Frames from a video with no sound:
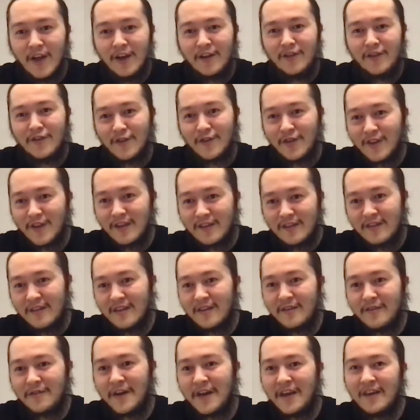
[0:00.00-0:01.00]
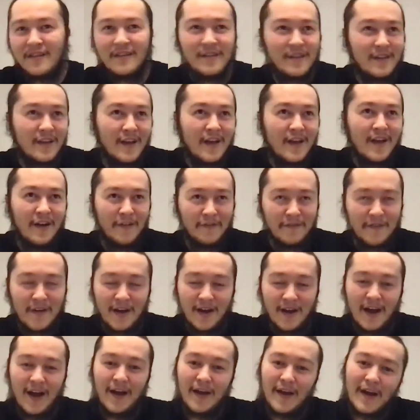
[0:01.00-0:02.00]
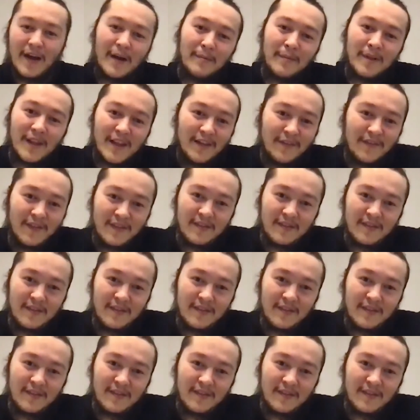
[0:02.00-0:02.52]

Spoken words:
So it's a great I believe